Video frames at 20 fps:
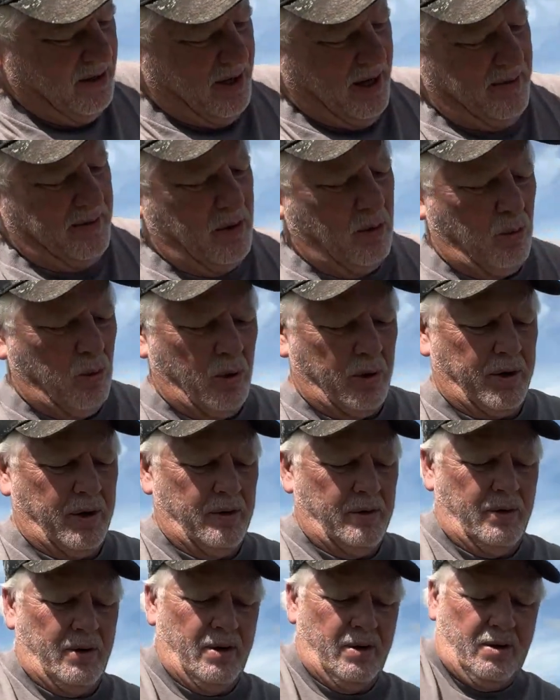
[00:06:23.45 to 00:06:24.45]
having to work
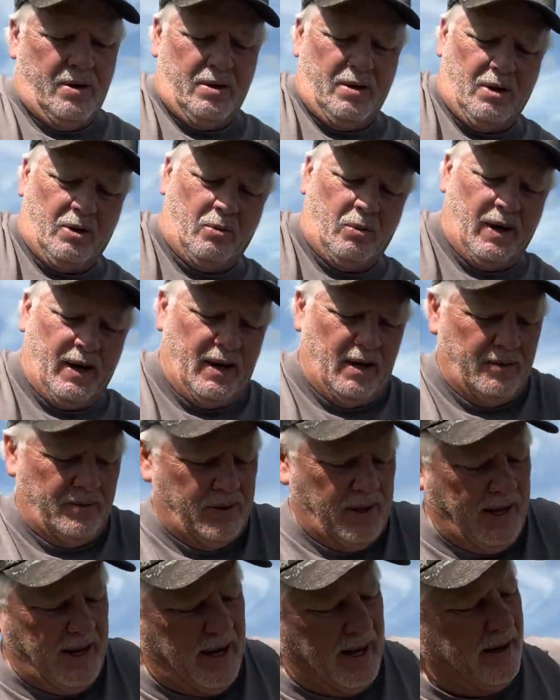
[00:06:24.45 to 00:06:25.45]
it around
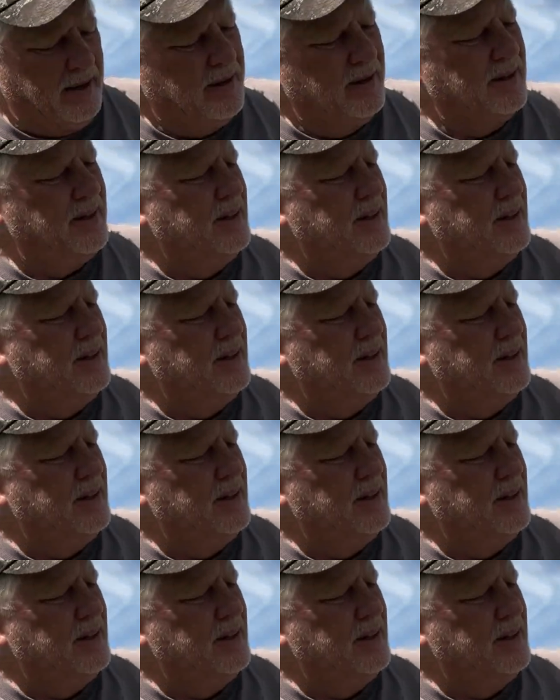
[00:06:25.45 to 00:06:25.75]
that,